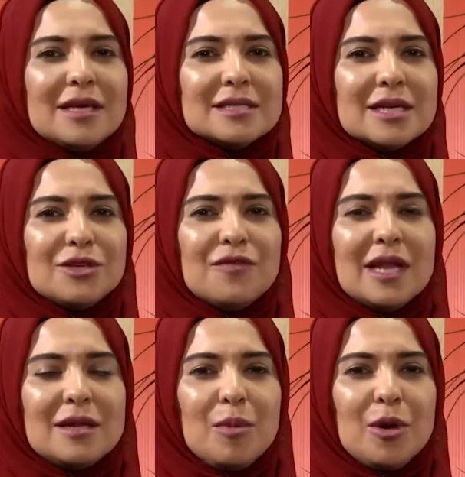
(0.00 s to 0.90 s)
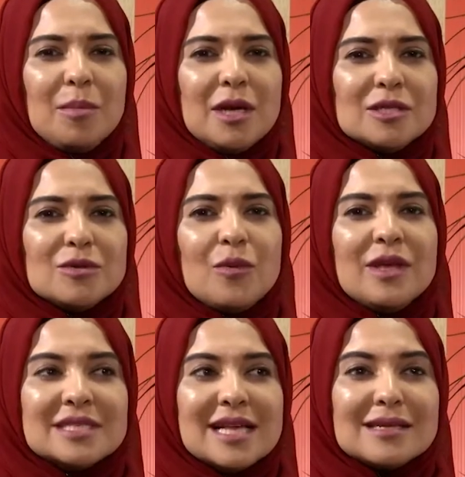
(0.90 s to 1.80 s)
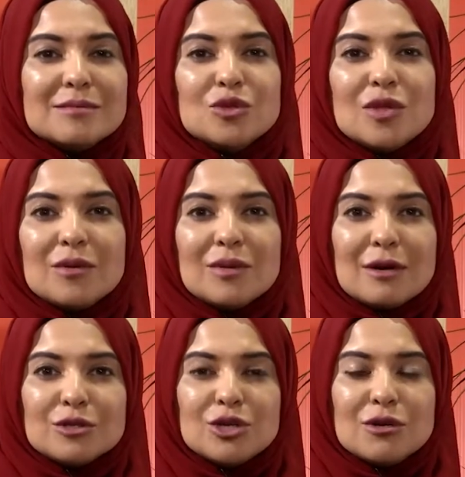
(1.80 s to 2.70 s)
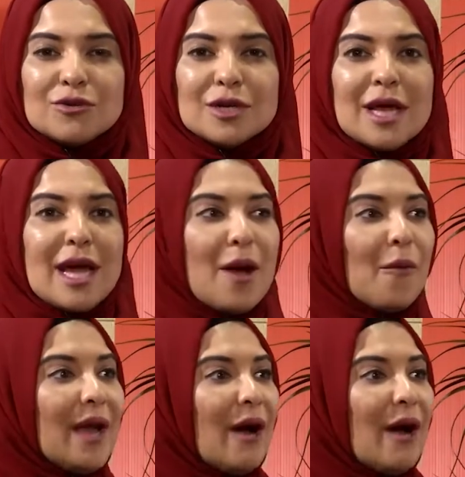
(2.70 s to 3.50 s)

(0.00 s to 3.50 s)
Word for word: it's such a valid point because we seldom do that with our children we